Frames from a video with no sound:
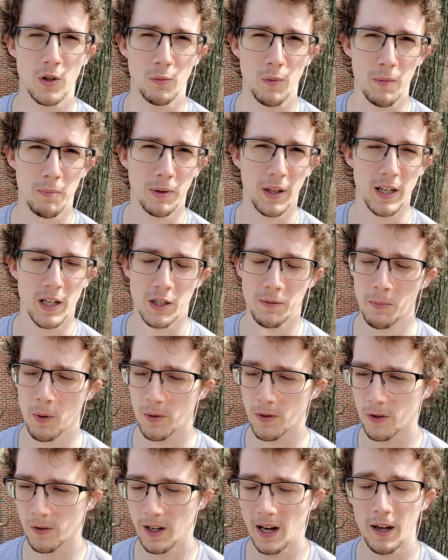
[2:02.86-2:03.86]
replenish
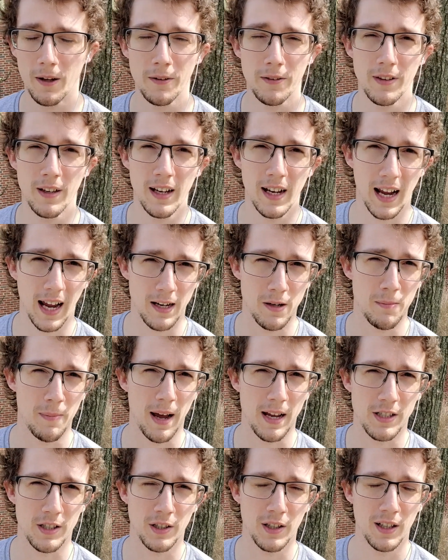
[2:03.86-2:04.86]
both your health and your
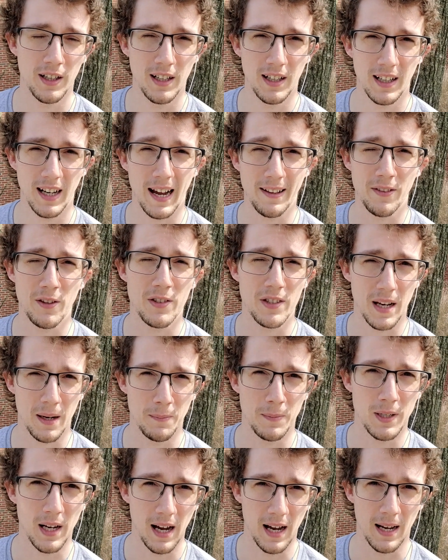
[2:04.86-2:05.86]
magic at the
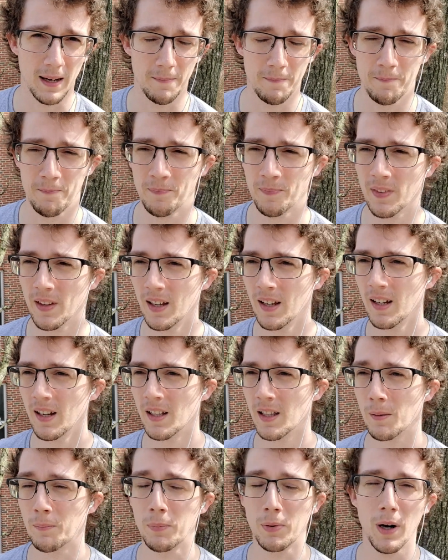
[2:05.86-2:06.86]
same time.
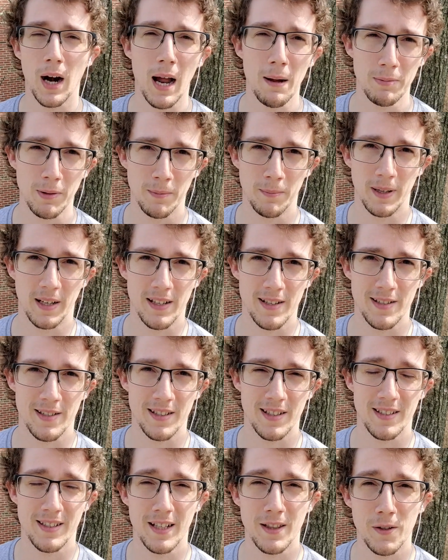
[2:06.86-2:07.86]
The problem is
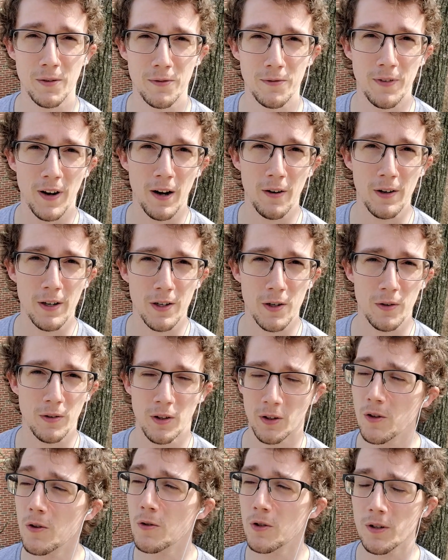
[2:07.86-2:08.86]
that they're
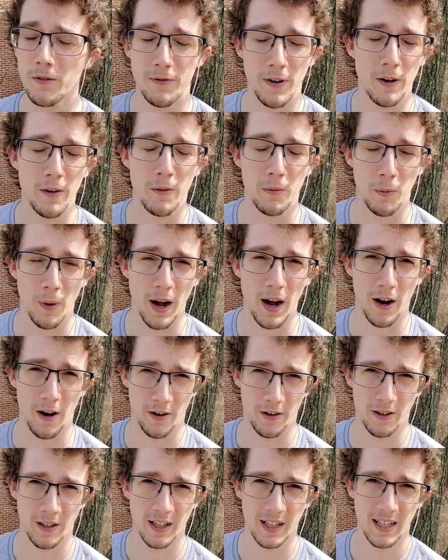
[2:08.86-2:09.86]
usually very
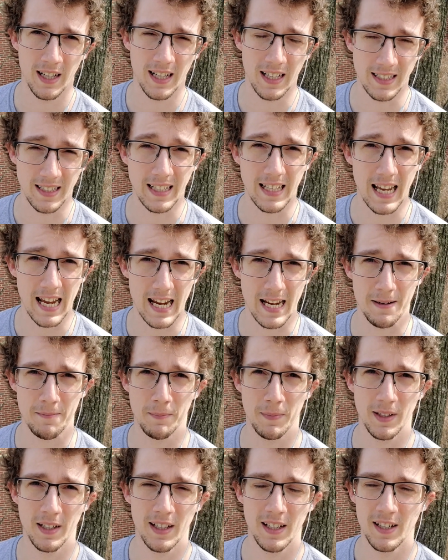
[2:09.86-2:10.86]
rare in the game.
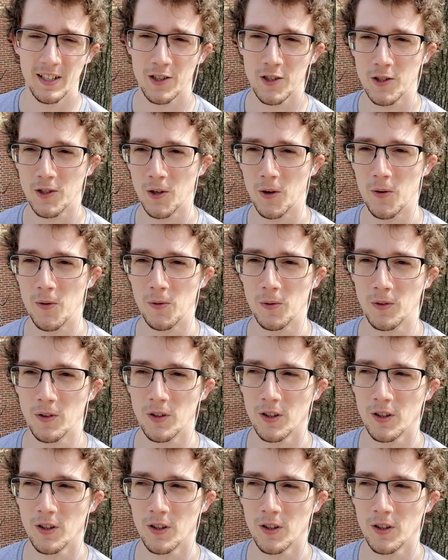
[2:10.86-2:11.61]
So,